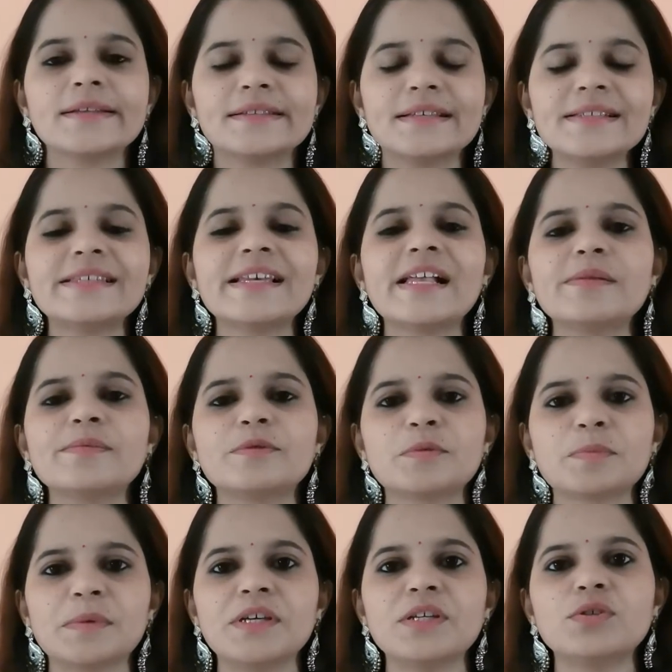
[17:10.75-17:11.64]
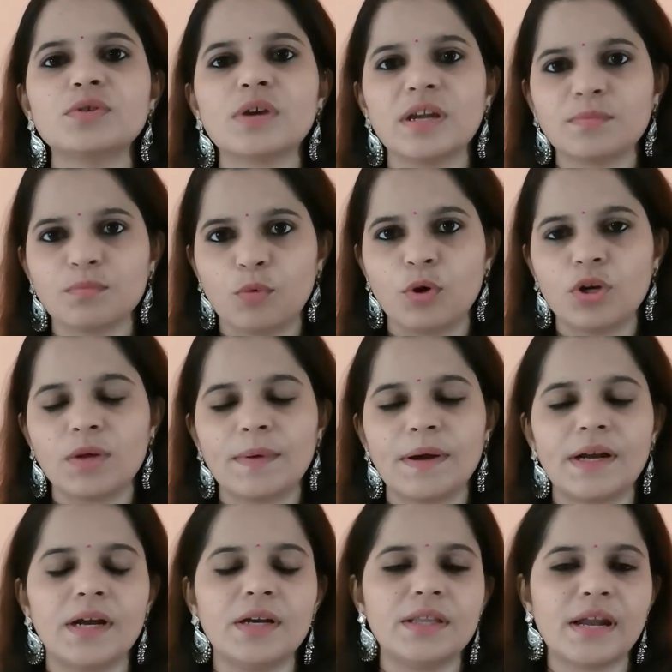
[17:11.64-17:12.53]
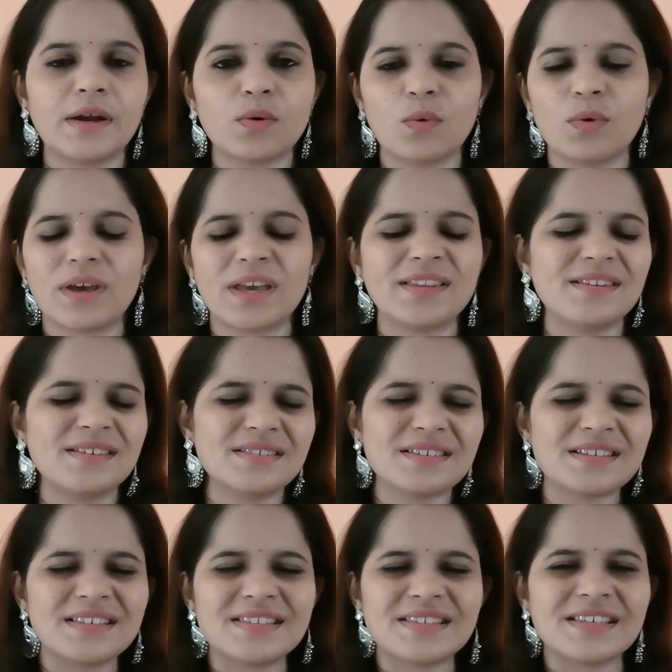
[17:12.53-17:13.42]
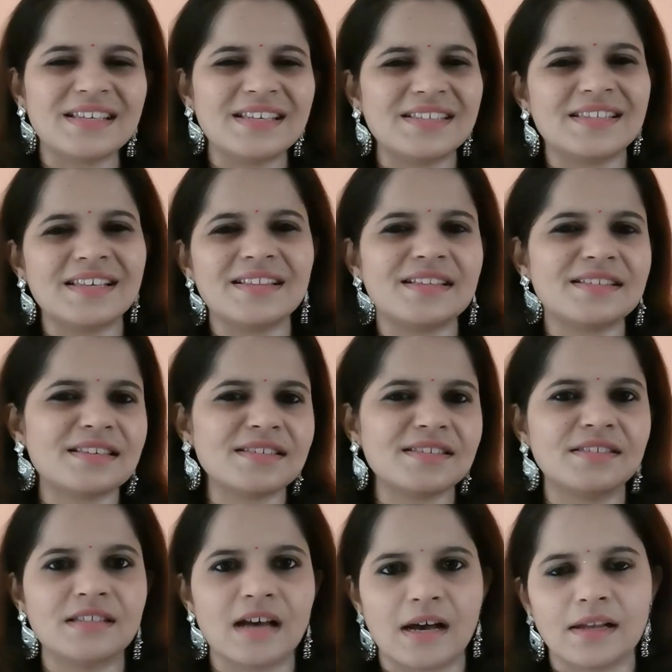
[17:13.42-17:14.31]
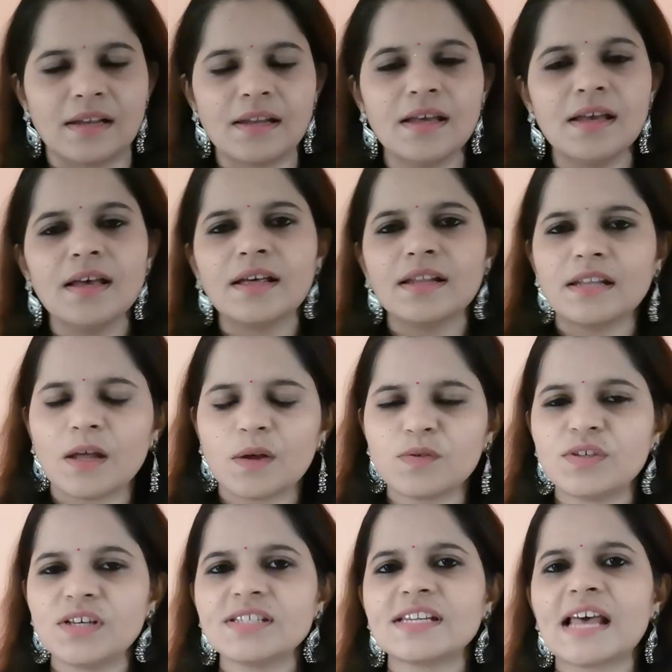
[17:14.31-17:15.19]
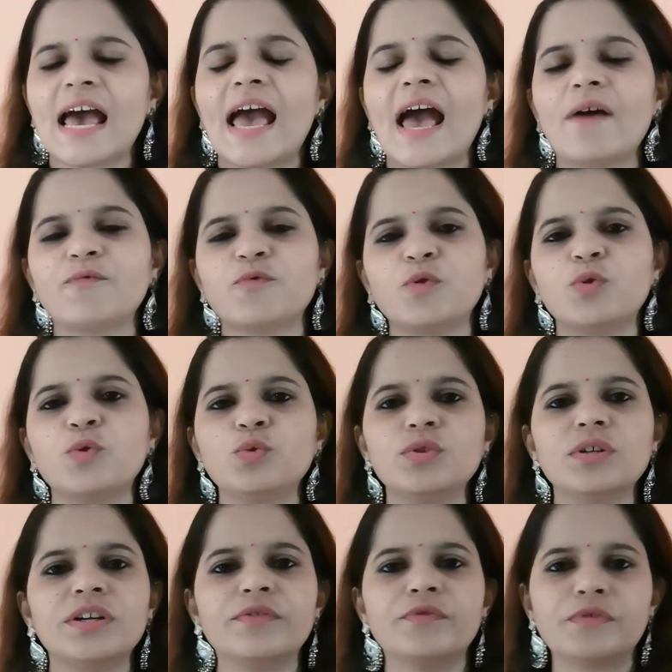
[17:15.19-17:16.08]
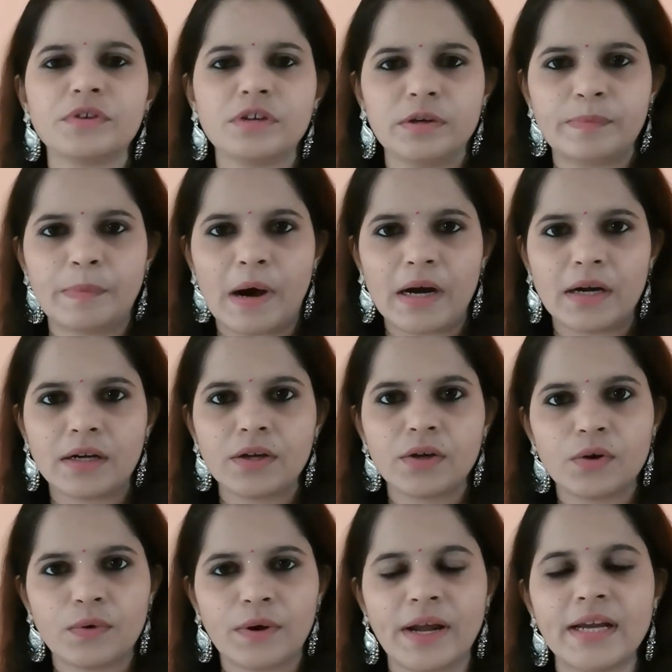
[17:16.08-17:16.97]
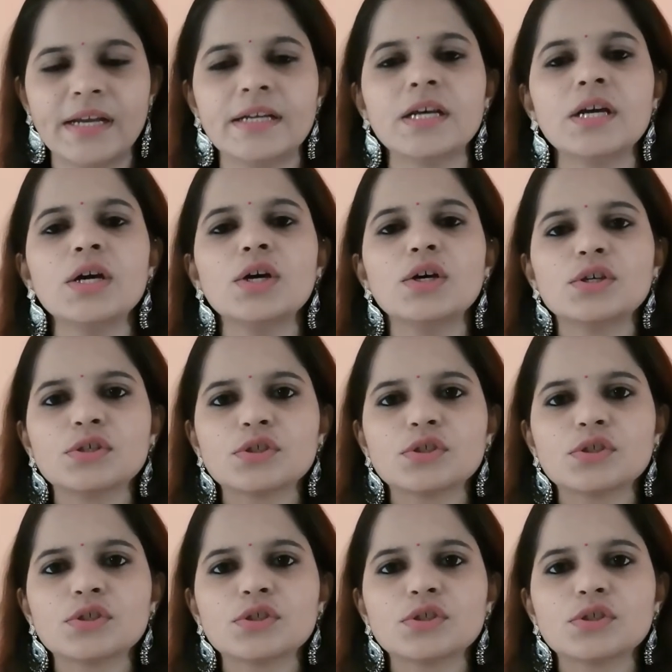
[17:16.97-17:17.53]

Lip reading: This helps me to get motivated that okay, this is easy, this is done. Now just I have to do the difficult part, right?